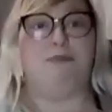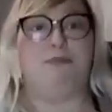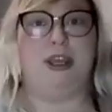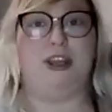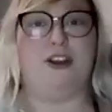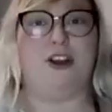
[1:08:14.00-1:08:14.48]

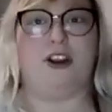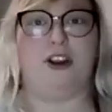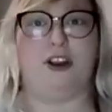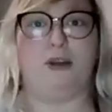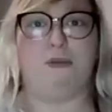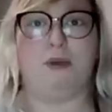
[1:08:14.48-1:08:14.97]

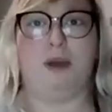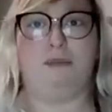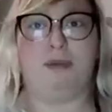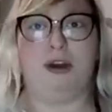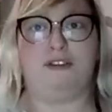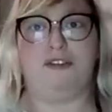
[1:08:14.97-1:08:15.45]
bigger
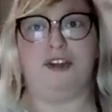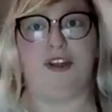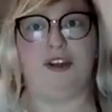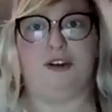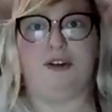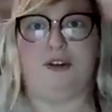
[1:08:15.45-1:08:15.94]
above
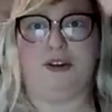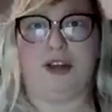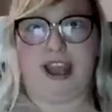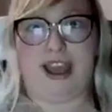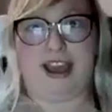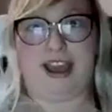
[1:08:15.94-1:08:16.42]
you,
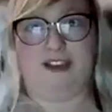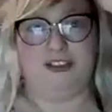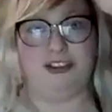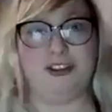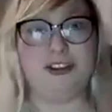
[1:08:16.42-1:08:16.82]
and